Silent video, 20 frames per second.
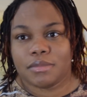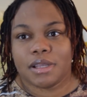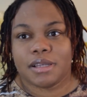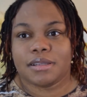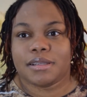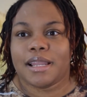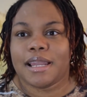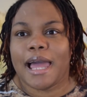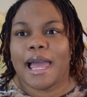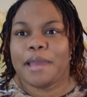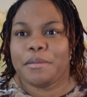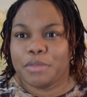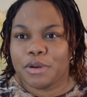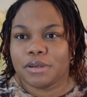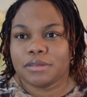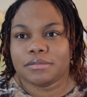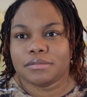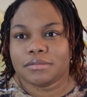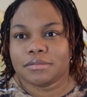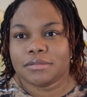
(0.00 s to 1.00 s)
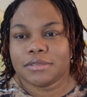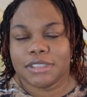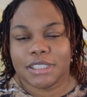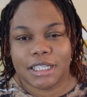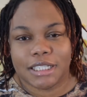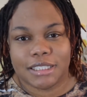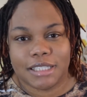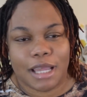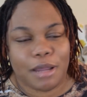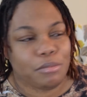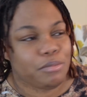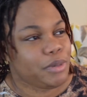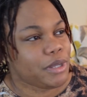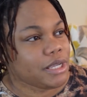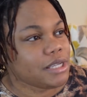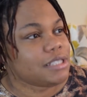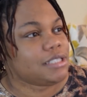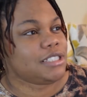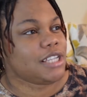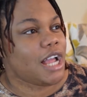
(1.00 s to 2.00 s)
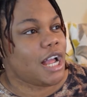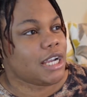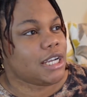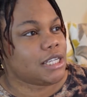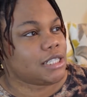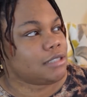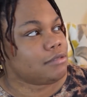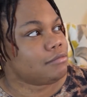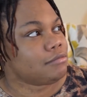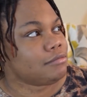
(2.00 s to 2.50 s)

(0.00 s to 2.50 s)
like button. Jesus, please, Shana.